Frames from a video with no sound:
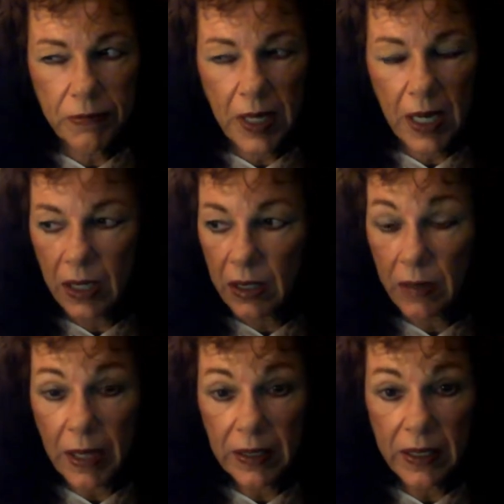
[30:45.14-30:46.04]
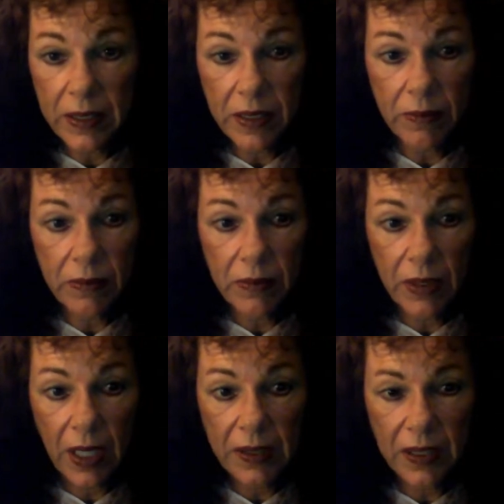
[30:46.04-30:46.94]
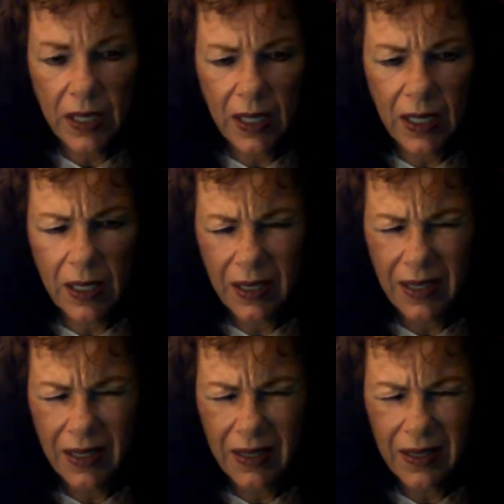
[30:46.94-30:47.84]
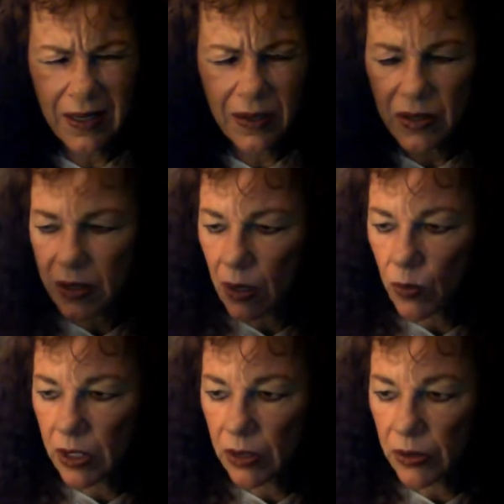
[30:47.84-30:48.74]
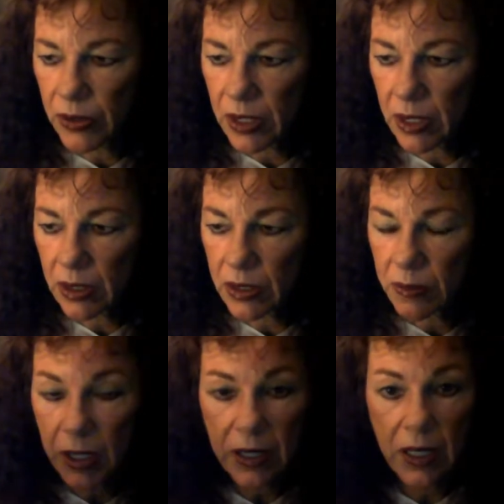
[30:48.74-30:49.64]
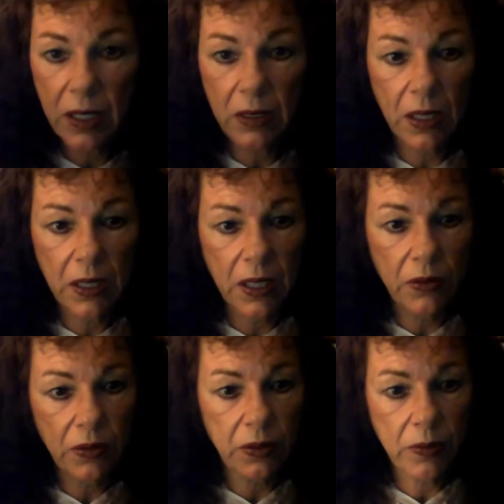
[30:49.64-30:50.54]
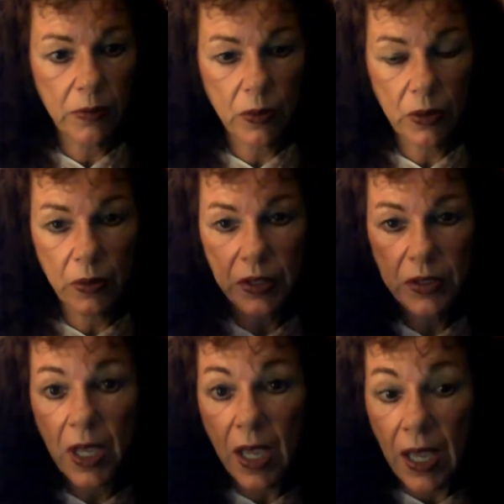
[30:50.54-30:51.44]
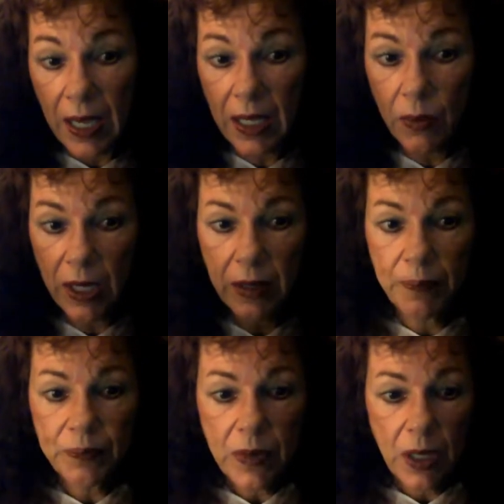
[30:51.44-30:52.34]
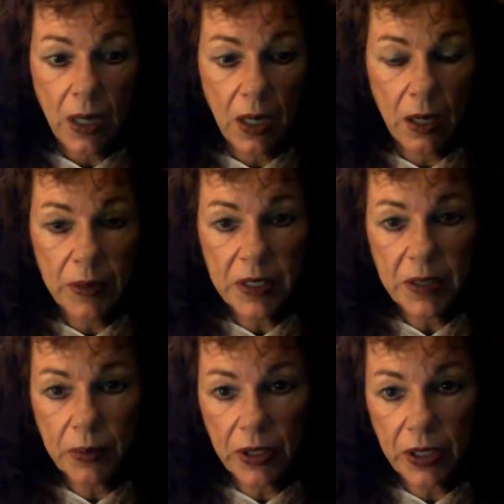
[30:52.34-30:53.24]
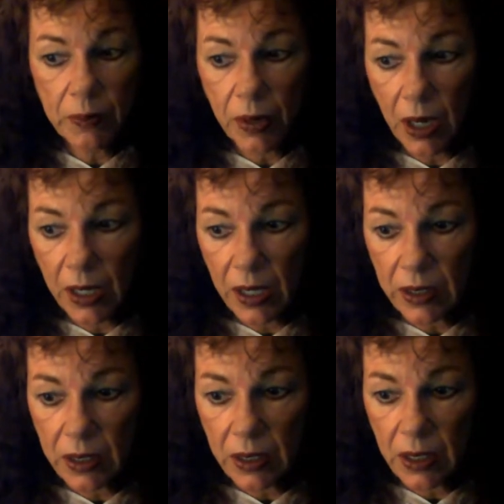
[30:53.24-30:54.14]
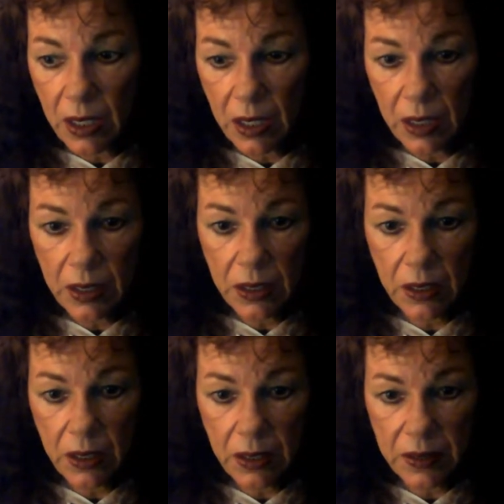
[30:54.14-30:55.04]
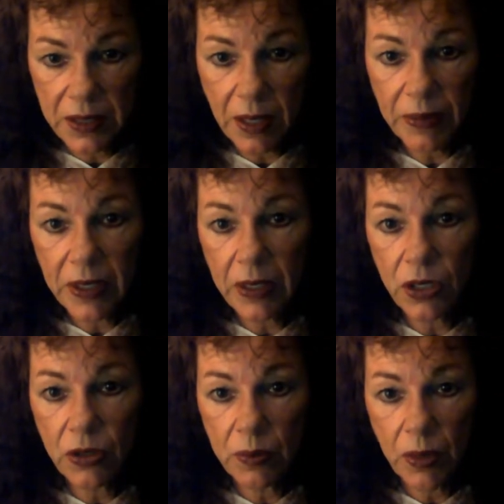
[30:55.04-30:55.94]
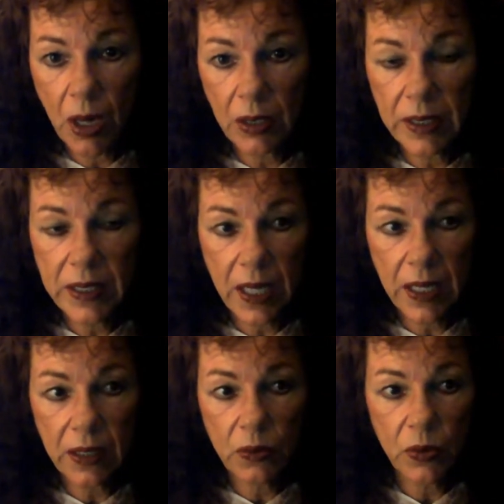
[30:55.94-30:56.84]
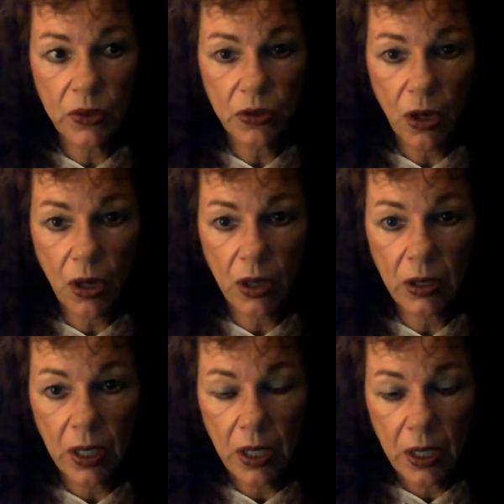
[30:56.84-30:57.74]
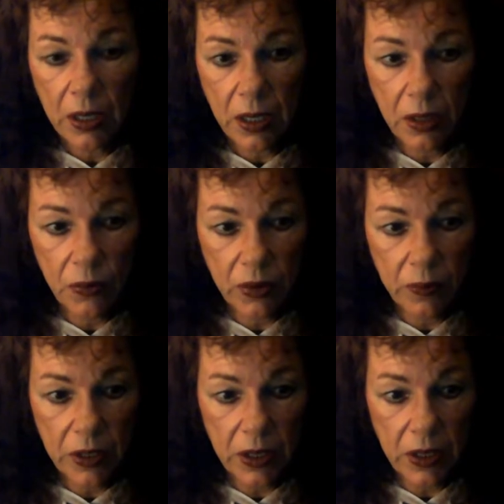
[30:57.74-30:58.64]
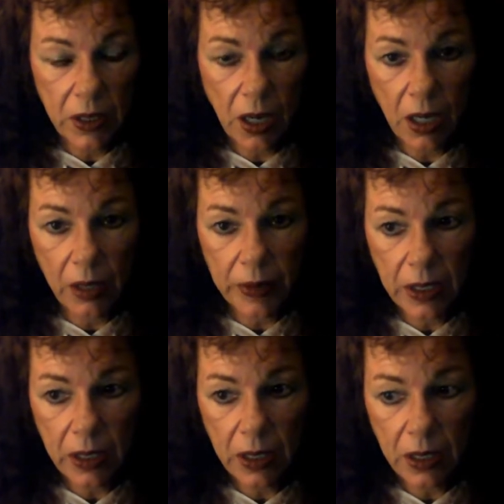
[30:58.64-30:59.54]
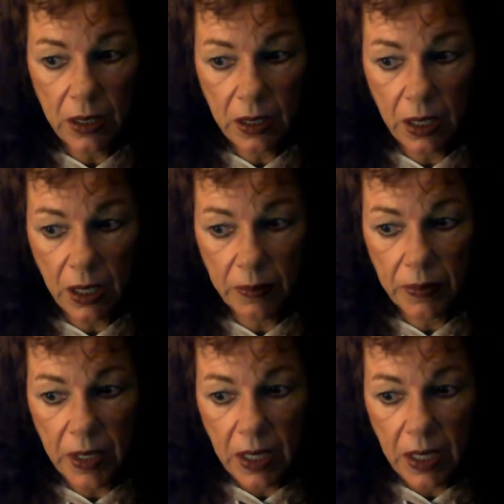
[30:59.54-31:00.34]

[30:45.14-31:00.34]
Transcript: and the magnesium glycinate, and then it's got one other thing in this, but I can't really remember what it was. Anyway, it's a pretty good product and something that you could probably take in withdrawal that would be calming. And